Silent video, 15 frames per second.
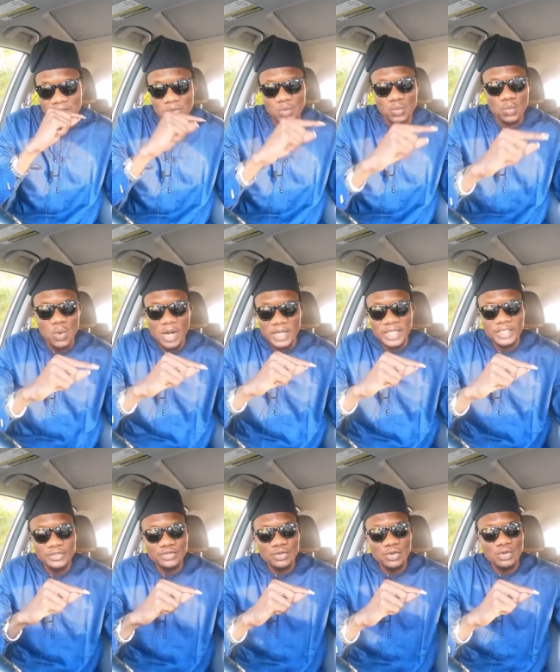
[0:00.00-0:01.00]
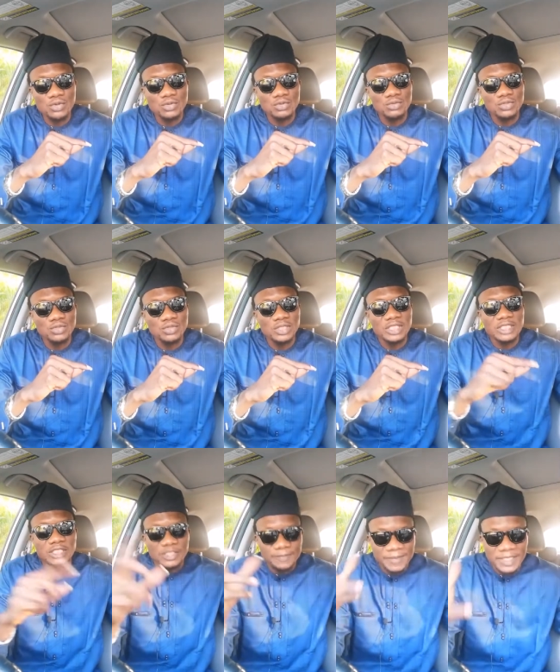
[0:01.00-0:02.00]
What is so
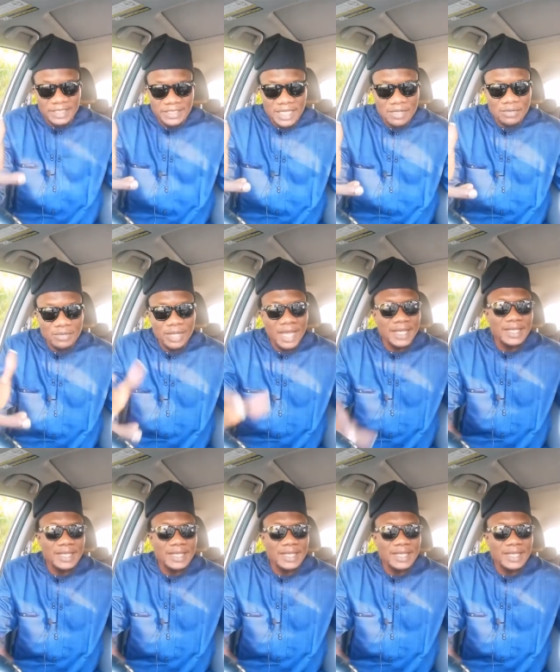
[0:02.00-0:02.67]
spectacular